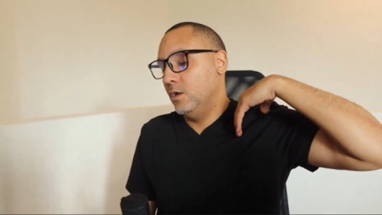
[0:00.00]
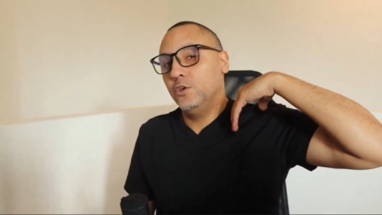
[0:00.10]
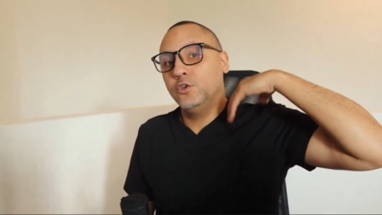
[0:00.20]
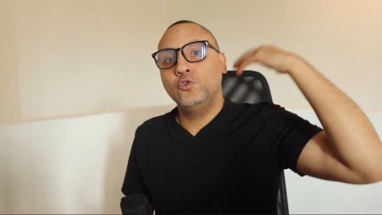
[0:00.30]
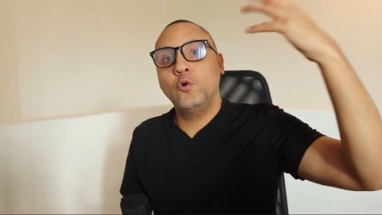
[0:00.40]

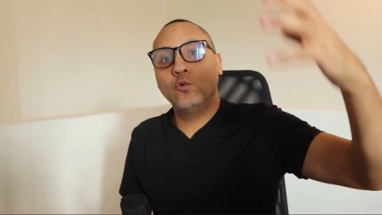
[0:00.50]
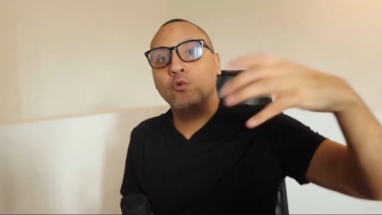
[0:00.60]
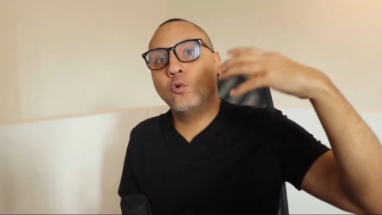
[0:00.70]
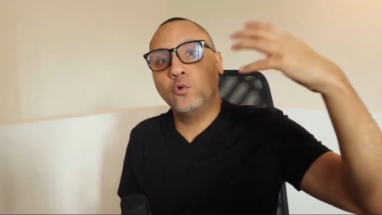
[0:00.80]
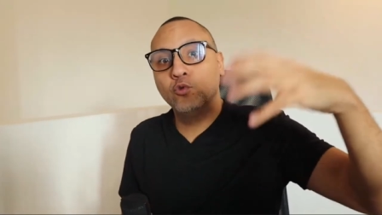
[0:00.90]
you don't
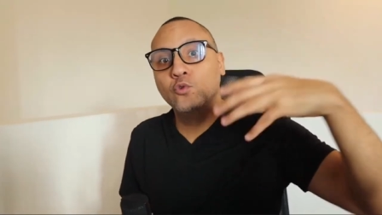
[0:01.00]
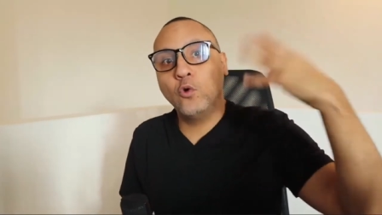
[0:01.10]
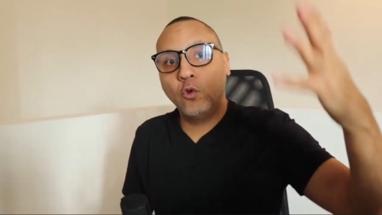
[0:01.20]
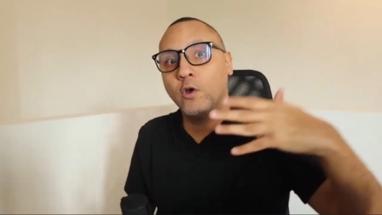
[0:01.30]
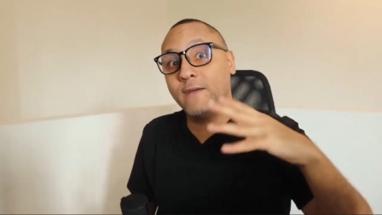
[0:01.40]
know you no
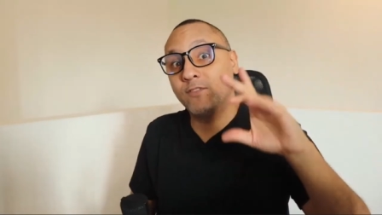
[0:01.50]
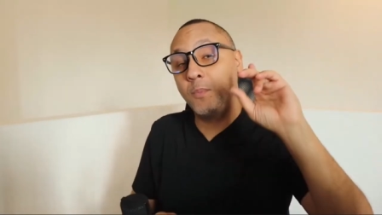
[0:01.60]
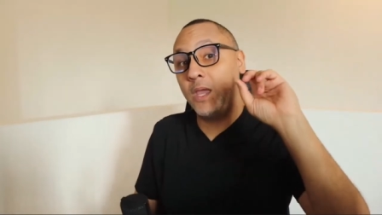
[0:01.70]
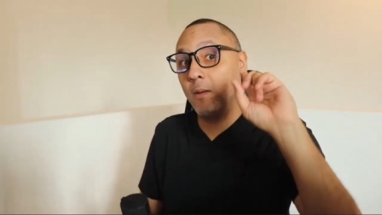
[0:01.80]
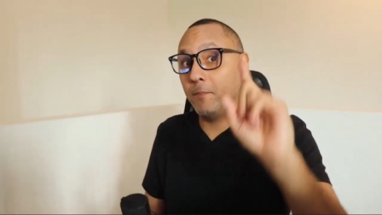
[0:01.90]
longer have to
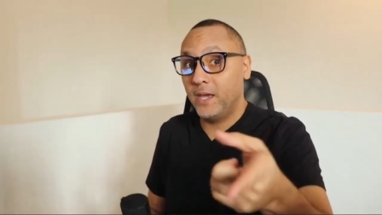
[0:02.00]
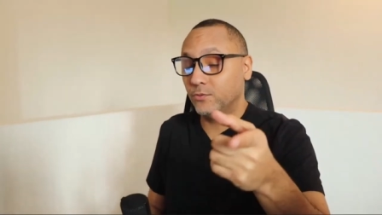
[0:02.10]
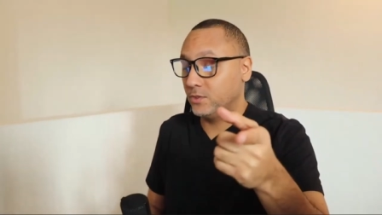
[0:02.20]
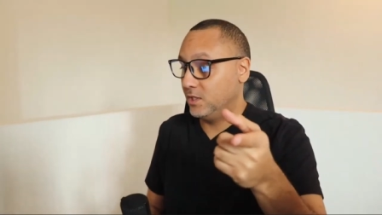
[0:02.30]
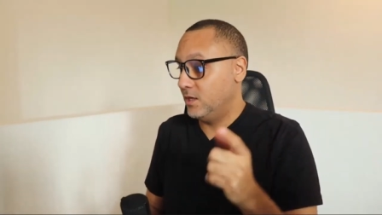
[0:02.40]
pay a
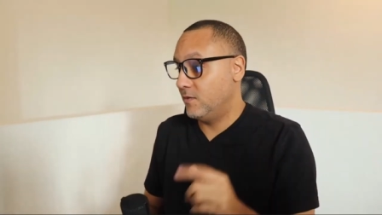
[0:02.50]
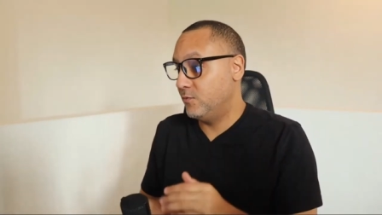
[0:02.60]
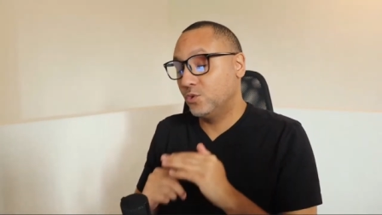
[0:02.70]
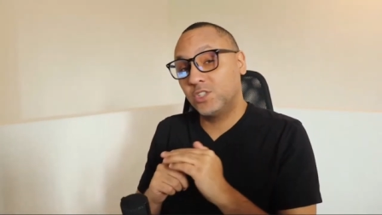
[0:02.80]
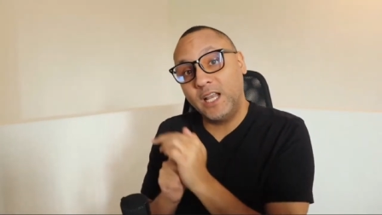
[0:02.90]
penalty. If you
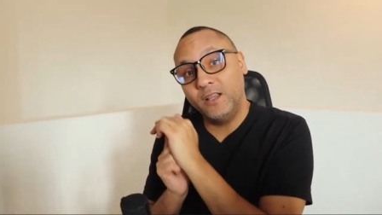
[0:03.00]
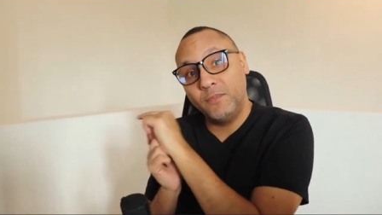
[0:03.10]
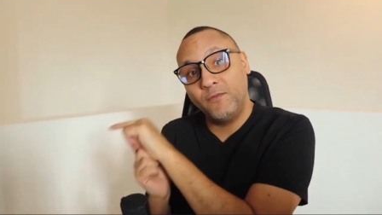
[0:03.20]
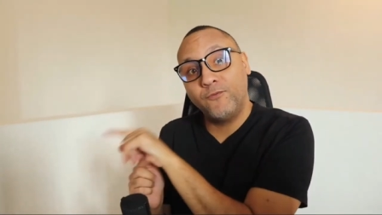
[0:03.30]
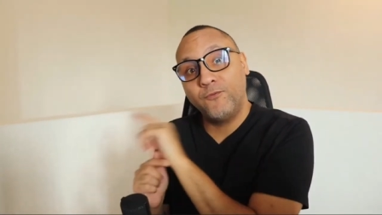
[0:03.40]
sell it
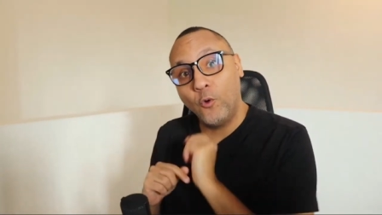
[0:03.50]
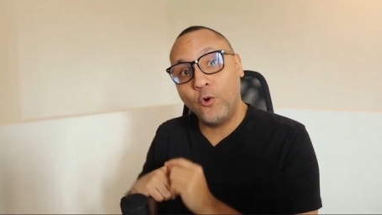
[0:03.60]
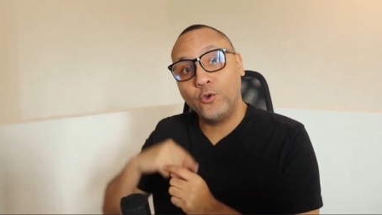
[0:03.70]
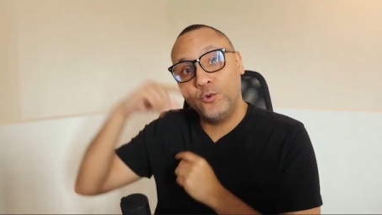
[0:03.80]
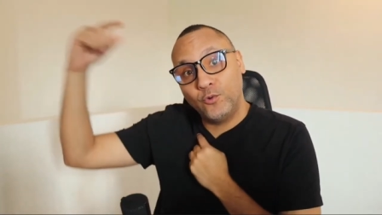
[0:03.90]
before
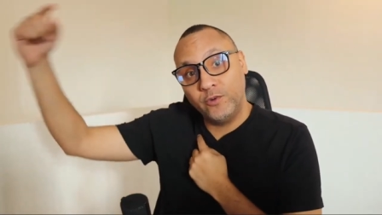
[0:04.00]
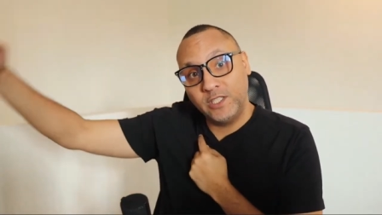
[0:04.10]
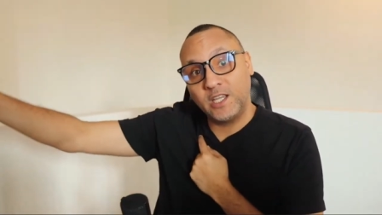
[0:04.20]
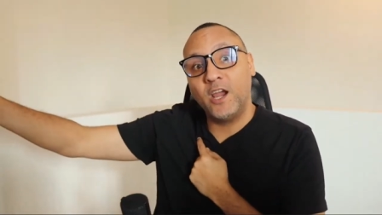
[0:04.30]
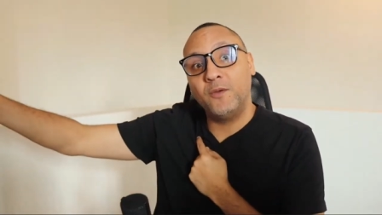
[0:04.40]
your
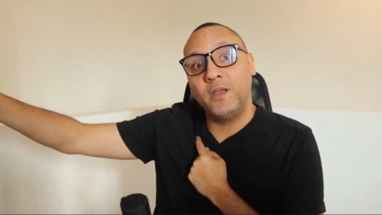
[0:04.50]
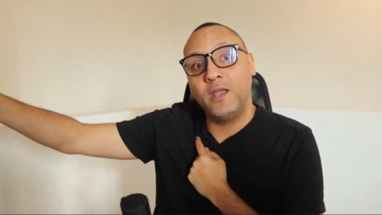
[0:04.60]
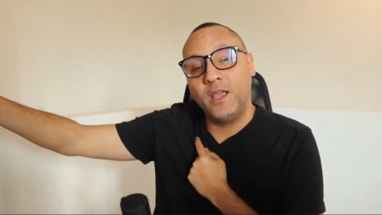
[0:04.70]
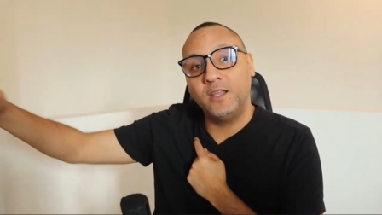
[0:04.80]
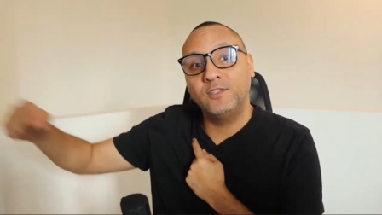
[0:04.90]
retirement
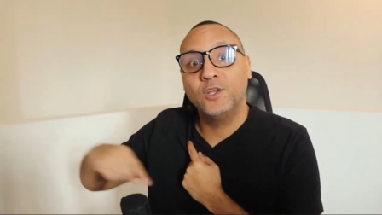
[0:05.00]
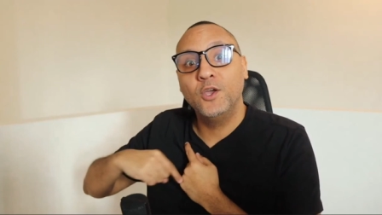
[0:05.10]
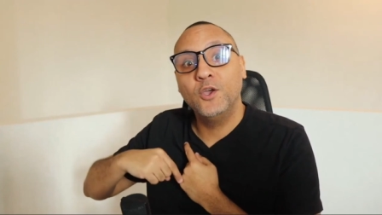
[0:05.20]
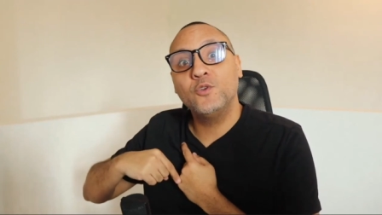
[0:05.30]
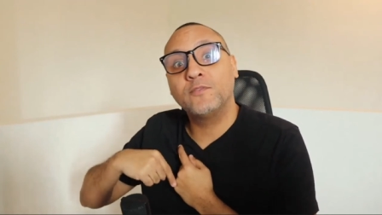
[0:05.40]
age,
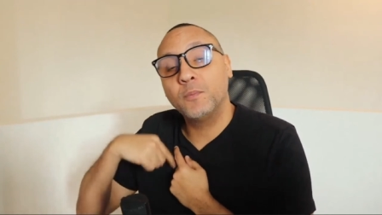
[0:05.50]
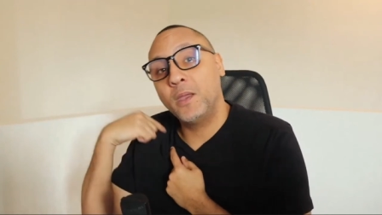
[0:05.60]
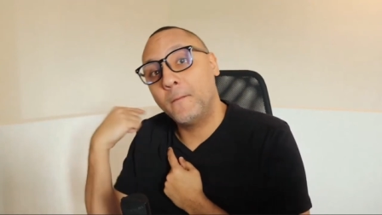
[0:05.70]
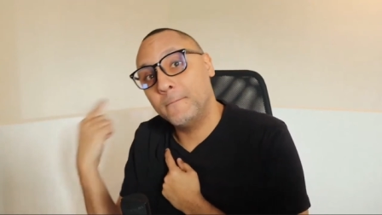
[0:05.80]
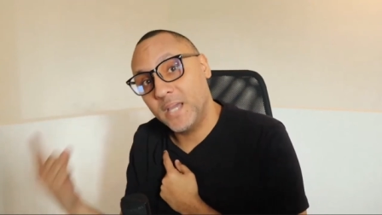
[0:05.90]
you have to pay a
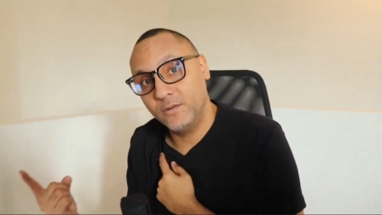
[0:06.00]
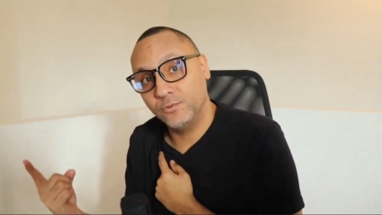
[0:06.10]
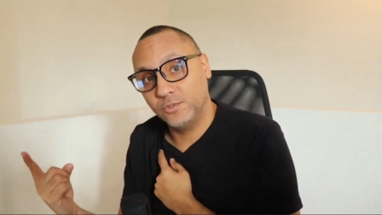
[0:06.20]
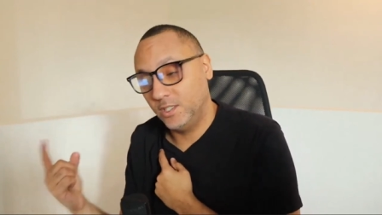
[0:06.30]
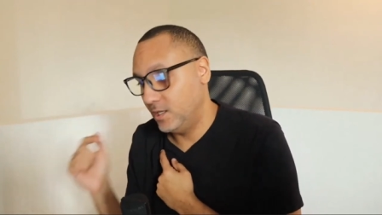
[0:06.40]

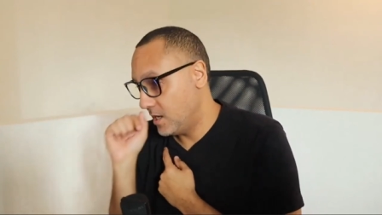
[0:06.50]
penalty.